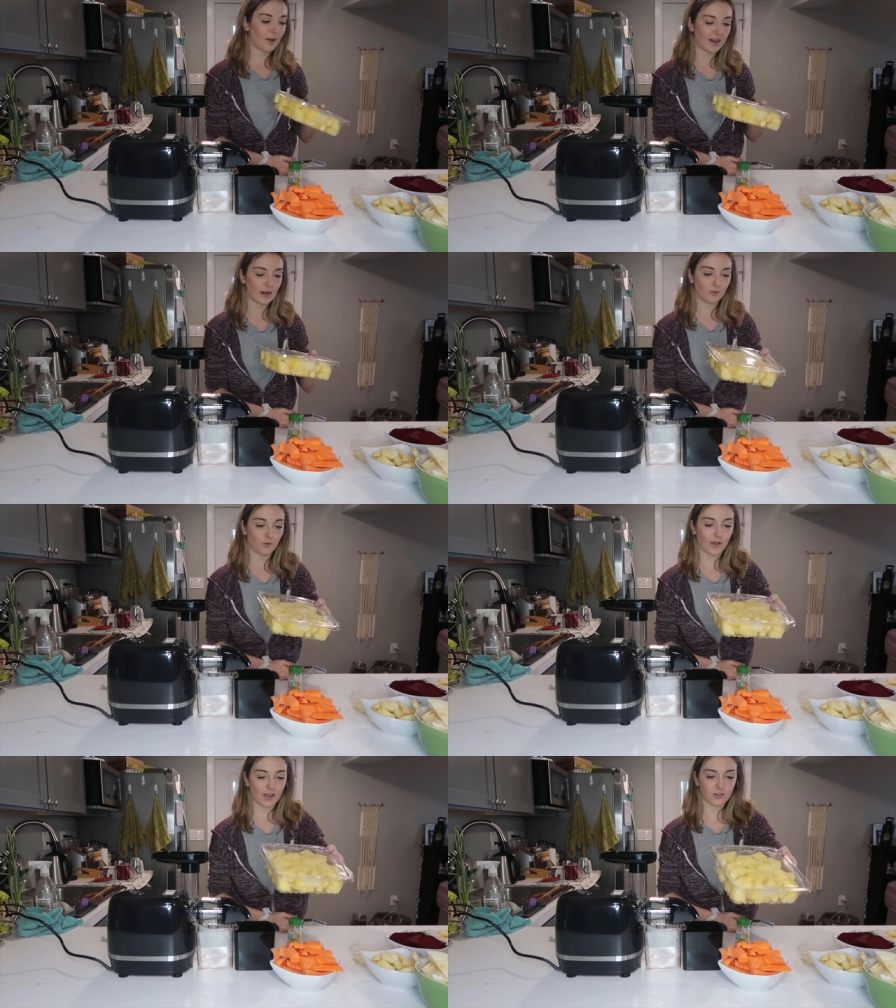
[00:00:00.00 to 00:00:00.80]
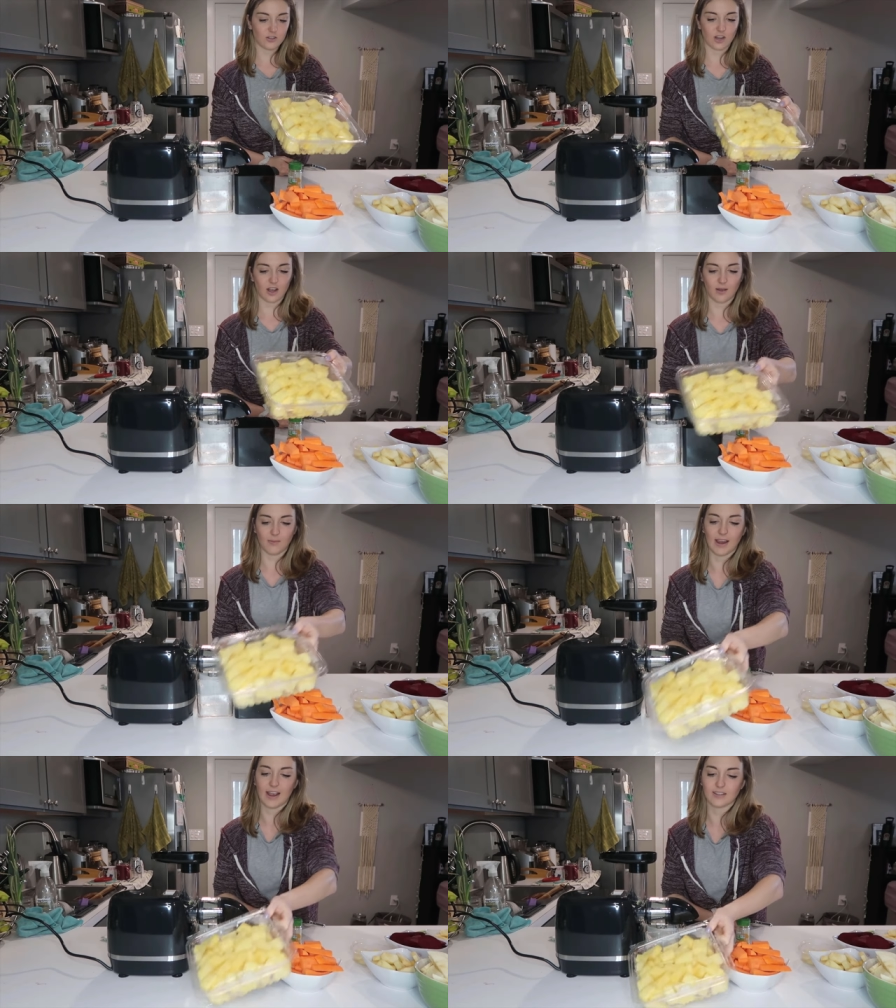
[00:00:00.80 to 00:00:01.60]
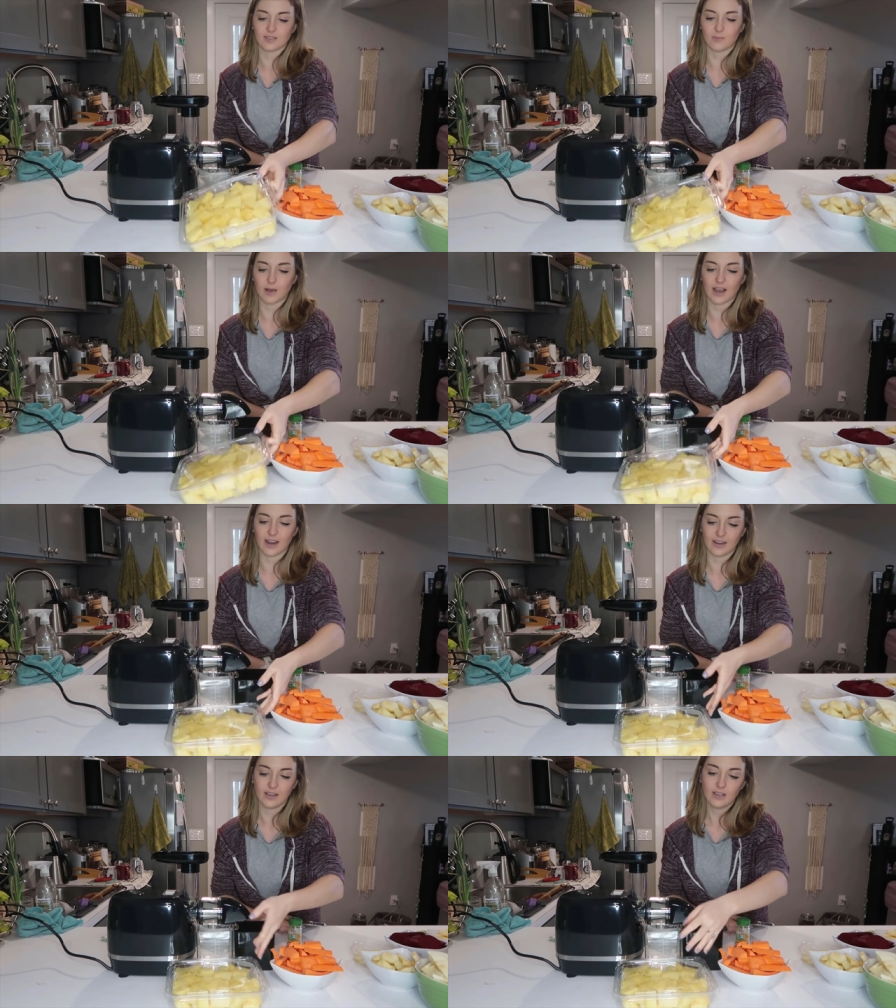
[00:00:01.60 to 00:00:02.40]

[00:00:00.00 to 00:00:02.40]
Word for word: pineapple wedge. Um, I had to buy